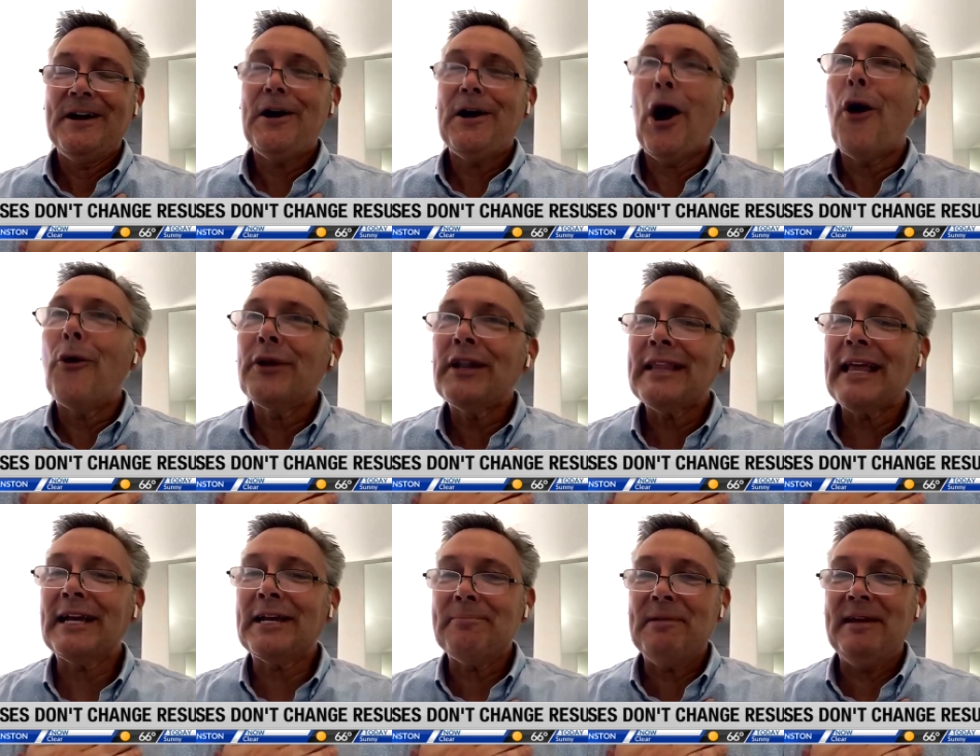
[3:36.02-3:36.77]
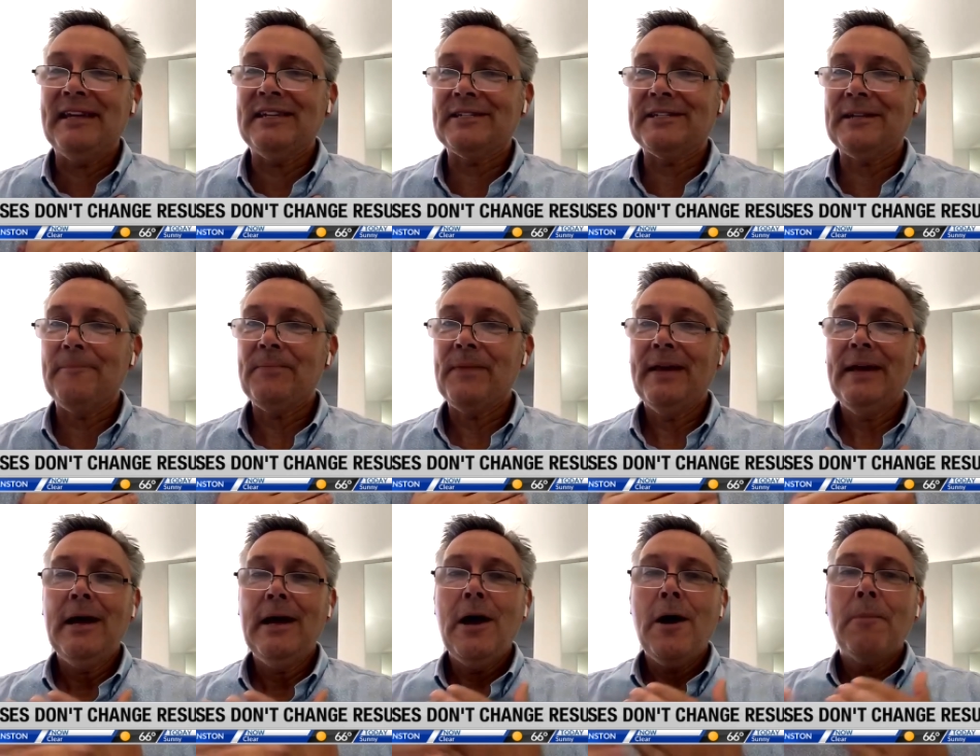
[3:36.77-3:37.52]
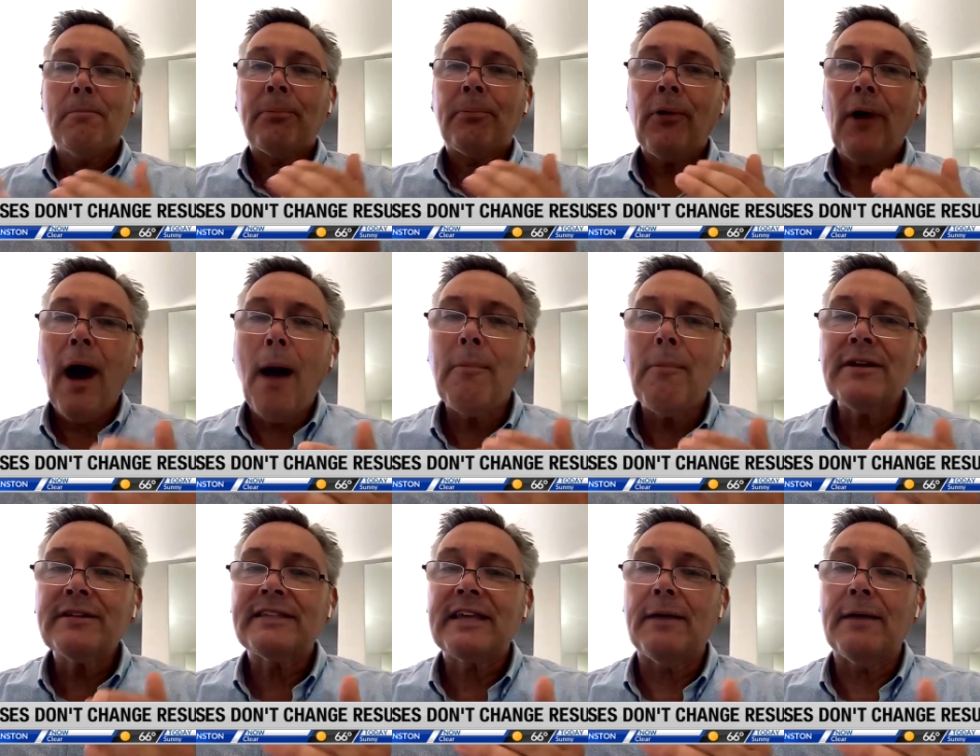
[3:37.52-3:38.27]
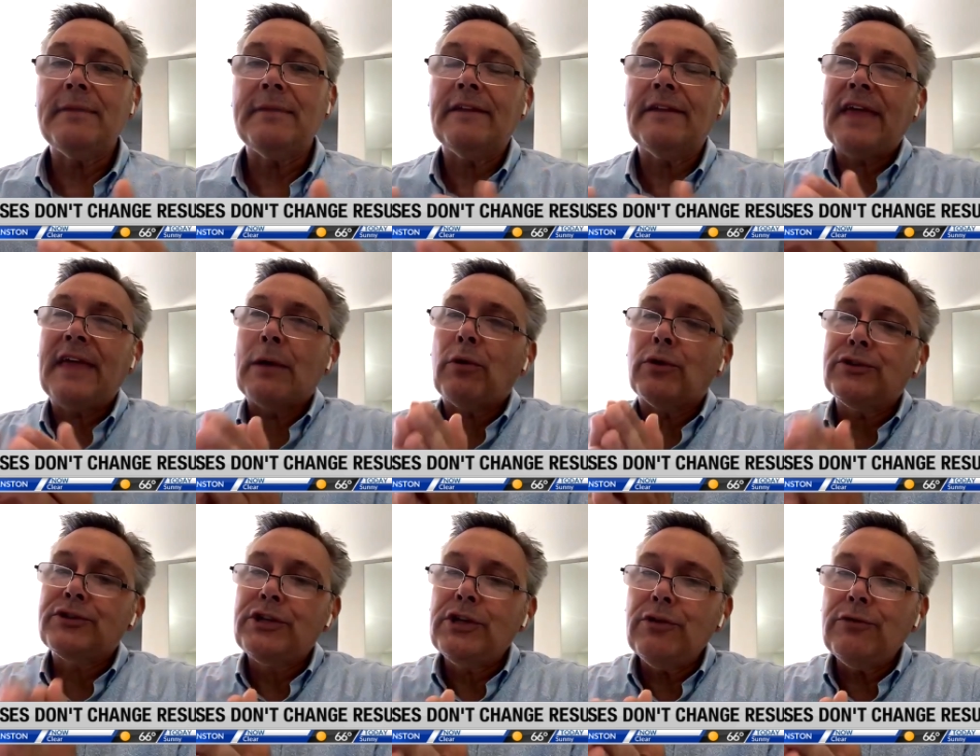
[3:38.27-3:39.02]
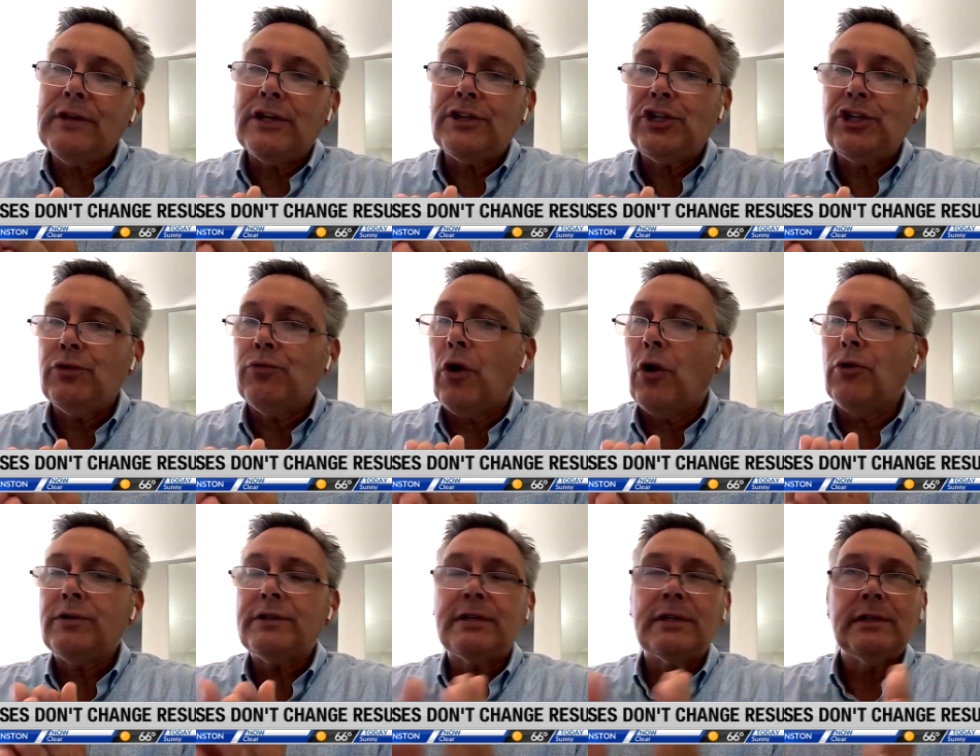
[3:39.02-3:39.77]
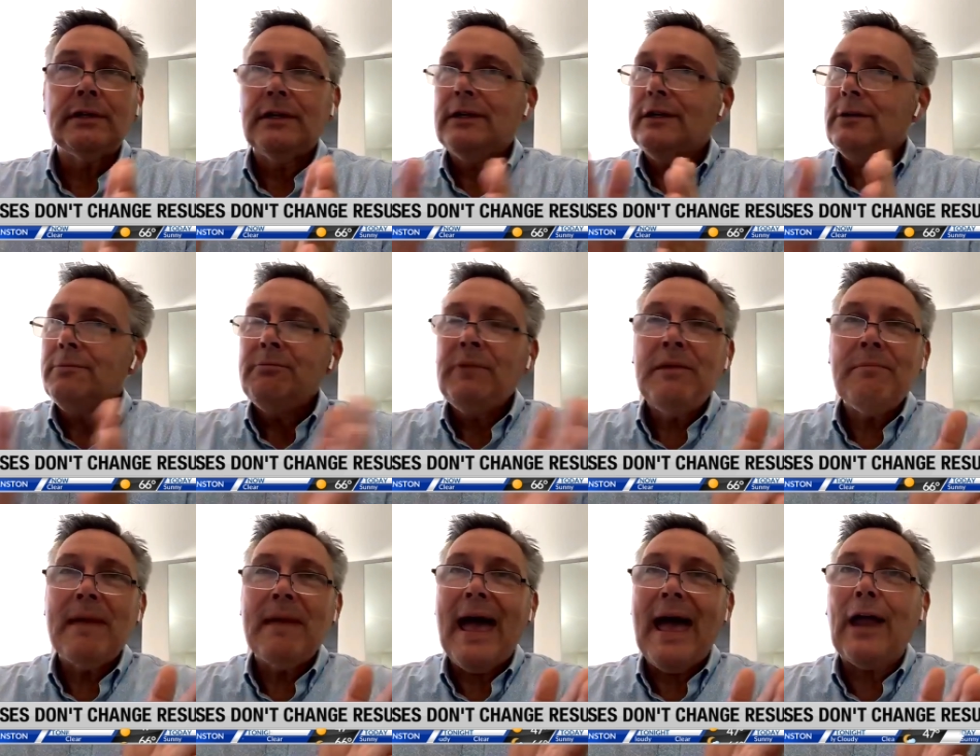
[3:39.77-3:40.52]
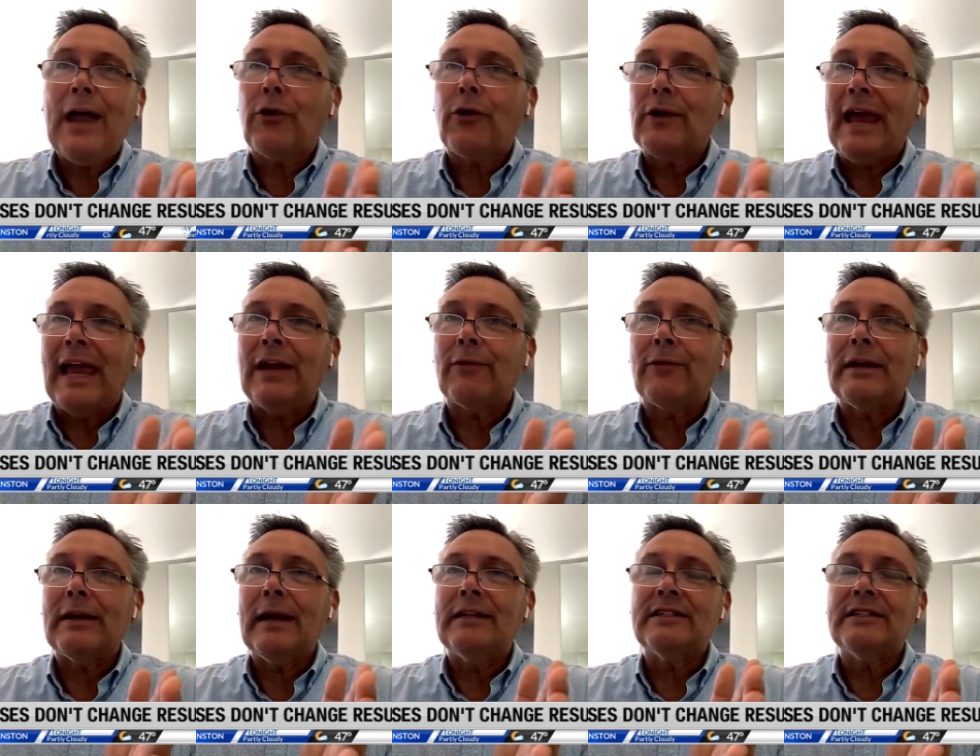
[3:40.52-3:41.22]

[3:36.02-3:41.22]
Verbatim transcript: Own it like a beast. Promise them that if they will do this, you won't be mad or angry.